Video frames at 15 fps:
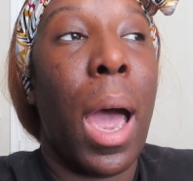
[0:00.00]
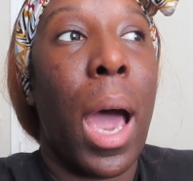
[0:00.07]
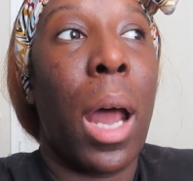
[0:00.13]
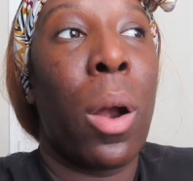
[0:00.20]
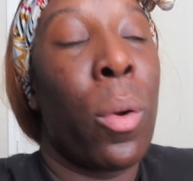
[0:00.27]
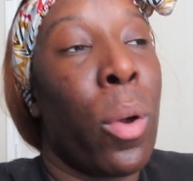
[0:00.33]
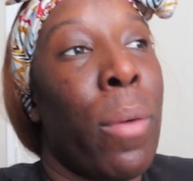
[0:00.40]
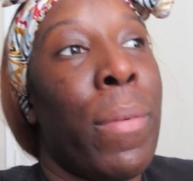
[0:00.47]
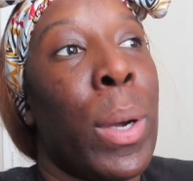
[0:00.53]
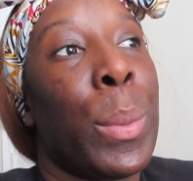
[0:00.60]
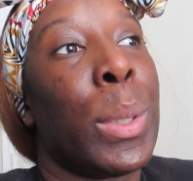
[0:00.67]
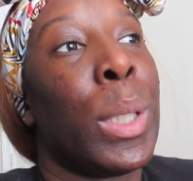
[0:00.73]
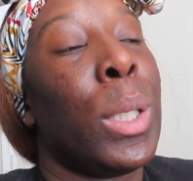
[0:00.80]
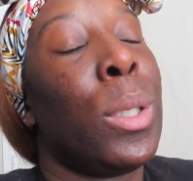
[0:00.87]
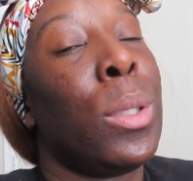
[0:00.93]
I don't know if I
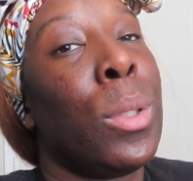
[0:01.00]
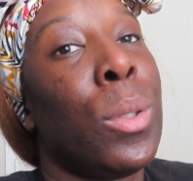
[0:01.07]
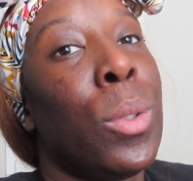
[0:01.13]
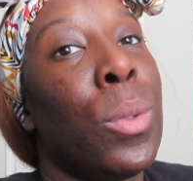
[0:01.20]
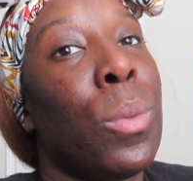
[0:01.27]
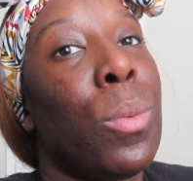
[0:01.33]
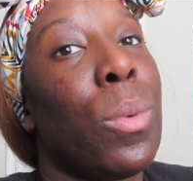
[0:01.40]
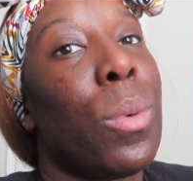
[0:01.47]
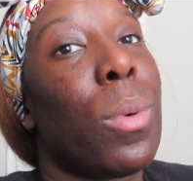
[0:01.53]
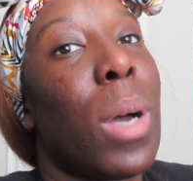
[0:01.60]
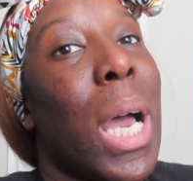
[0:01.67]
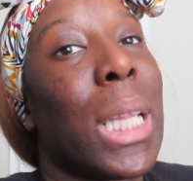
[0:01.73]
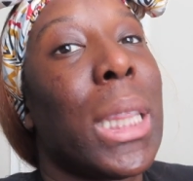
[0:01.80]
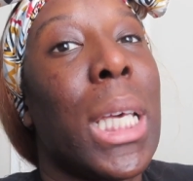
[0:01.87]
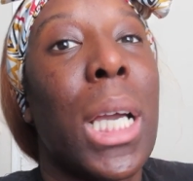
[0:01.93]
want to do,
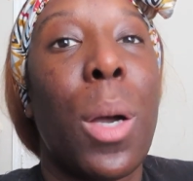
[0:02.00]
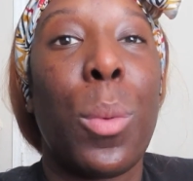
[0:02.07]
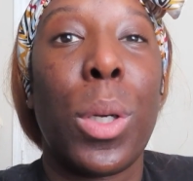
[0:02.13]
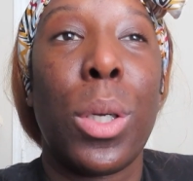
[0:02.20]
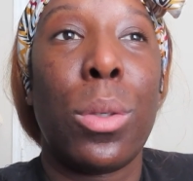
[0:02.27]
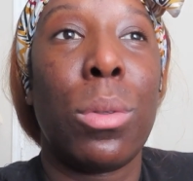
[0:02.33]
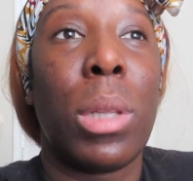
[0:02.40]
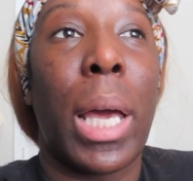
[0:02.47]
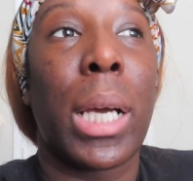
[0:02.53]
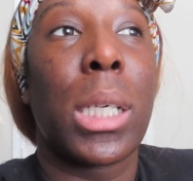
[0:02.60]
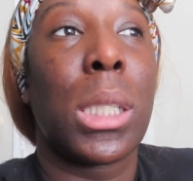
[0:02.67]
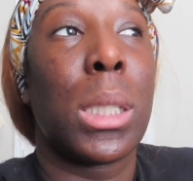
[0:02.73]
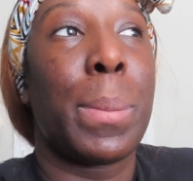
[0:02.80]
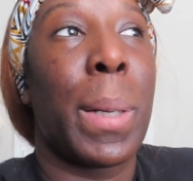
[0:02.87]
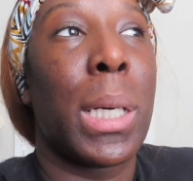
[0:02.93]
I think I want to do like
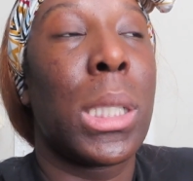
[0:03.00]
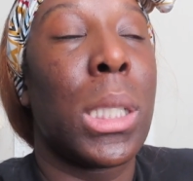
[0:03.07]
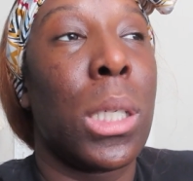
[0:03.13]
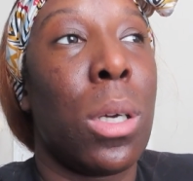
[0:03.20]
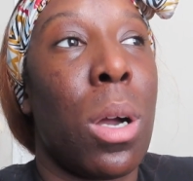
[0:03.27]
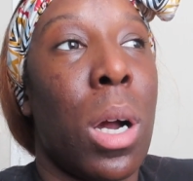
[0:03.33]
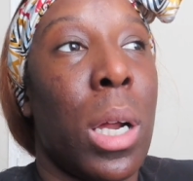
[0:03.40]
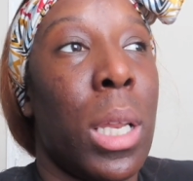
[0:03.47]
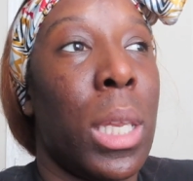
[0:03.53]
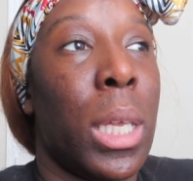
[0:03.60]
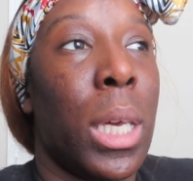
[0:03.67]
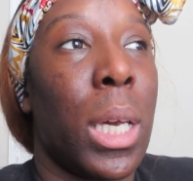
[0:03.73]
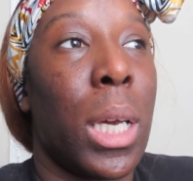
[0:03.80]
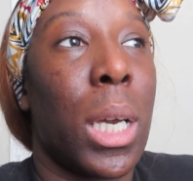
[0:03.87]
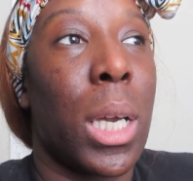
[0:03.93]
a spicy
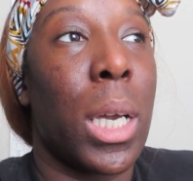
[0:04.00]
garlic,